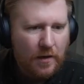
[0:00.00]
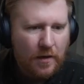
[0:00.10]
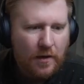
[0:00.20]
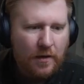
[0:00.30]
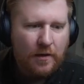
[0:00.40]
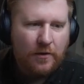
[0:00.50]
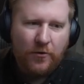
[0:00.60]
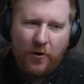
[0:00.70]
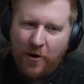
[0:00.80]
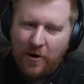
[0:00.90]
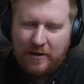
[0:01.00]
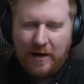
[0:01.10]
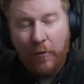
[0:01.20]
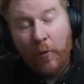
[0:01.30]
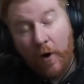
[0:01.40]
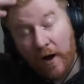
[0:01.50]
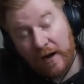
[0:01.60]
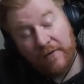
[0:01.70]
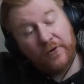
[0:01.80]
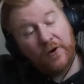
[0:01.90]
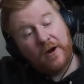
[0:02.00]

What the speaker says: Kronk. I want to love Kronk.